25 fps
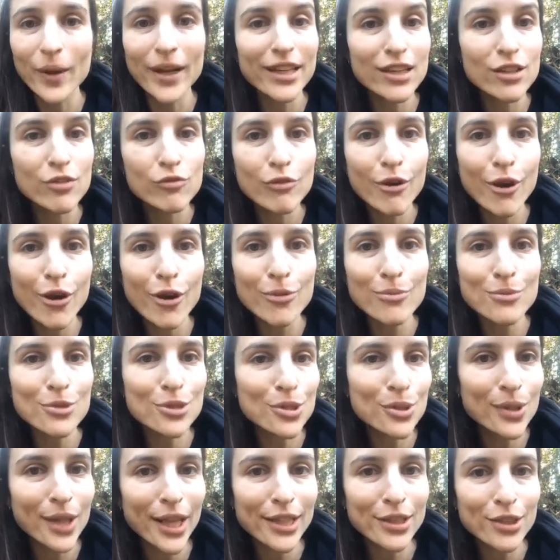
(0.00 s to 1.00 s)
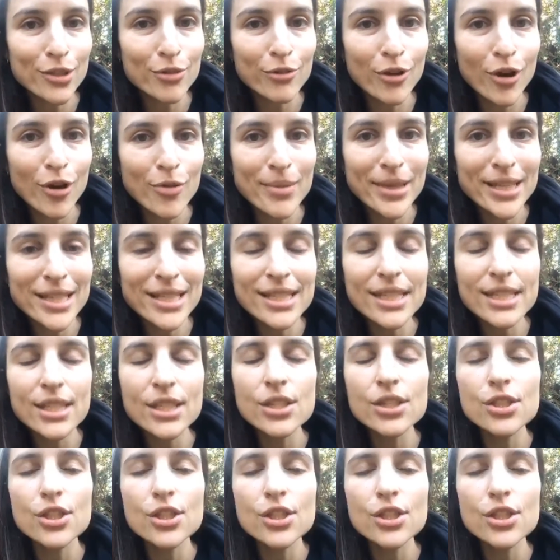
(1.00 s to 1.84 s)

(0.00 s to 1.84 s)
When in Rome, do like the Romans.